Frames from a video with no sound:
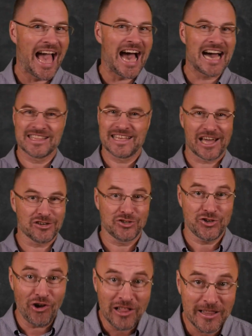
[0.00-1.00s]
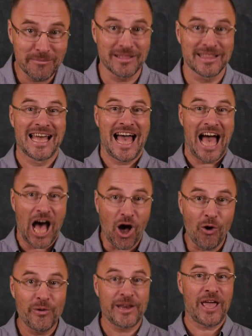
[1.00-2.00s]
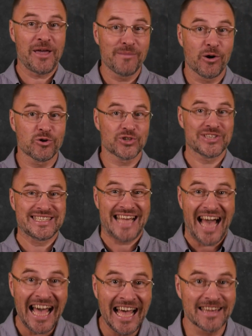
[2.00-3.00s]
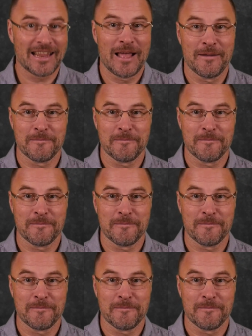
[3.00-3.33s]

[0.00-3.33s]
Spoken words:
uncontrollable our emotions are.